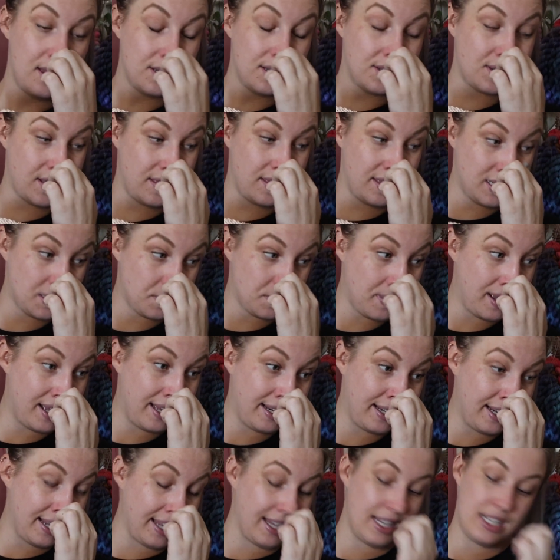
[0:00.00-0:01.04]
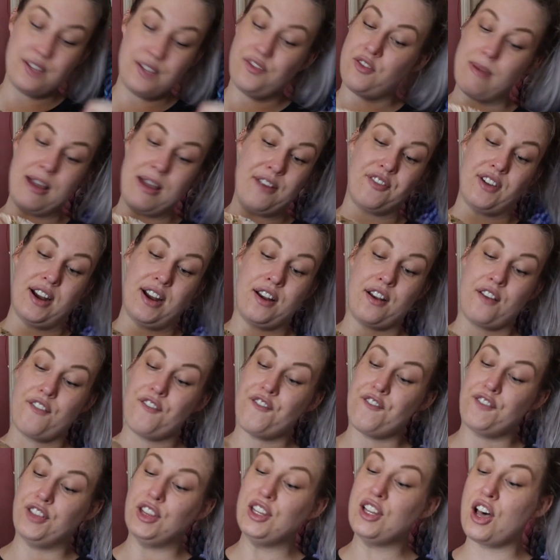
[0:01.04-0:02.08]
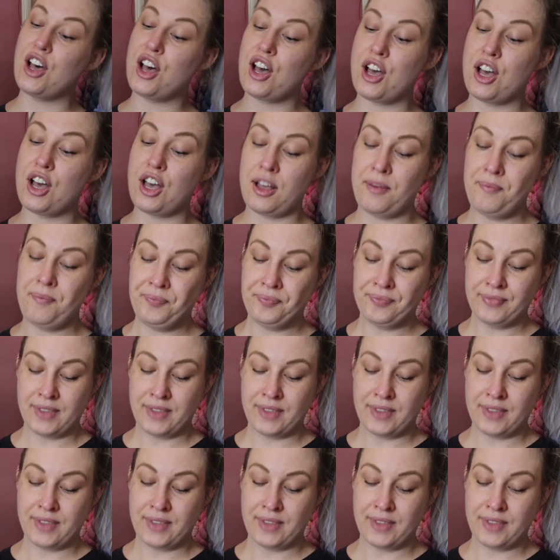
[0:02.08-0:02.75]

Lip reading: So this one is for my friend Fleur.